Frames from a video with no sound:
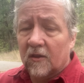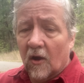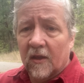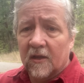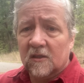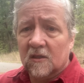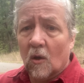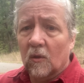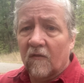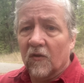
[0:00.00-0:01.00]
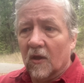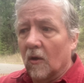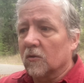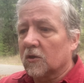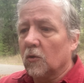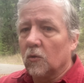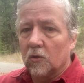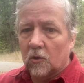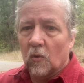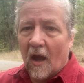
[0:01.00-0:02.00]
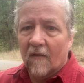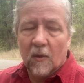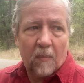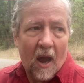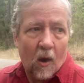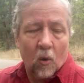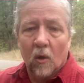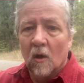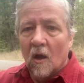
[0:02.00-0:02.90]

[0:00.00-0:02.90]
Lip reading: there. And this is only for those who do have the power